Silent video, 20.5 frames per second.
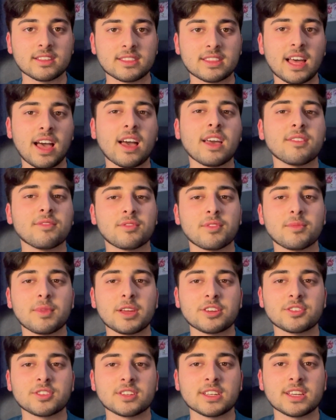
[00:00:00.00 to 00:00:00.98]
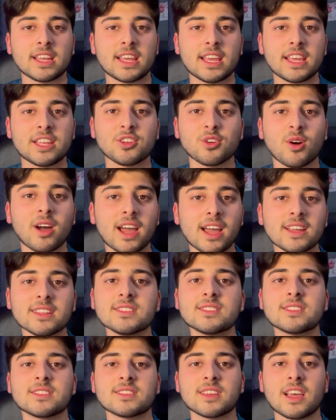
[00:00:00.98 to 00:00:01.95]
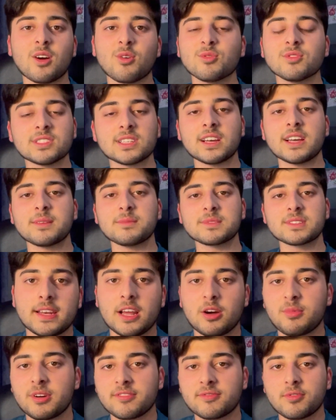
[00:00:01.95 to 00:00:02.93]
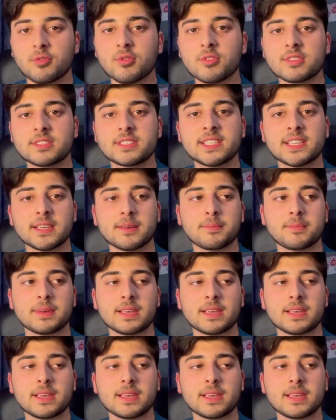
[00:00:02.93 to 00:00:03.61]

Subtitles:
that information in your head at all times. Now, my fourth tip